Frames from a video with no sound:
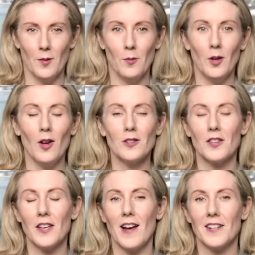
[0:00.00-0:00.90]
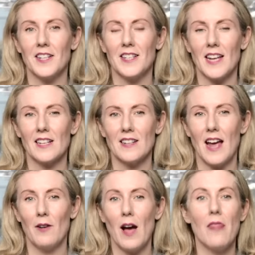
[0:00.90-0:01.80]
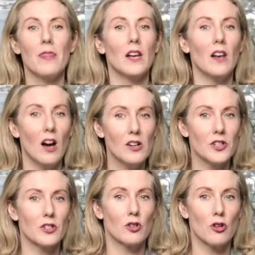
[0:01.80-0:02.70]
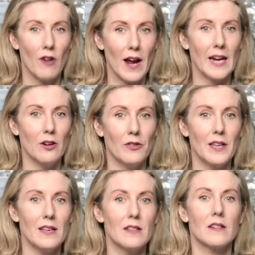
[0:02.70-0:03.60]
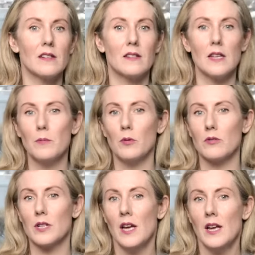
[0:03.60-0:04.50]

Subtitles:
Well, on to the United States now, and the largest crane on the eastern seaboard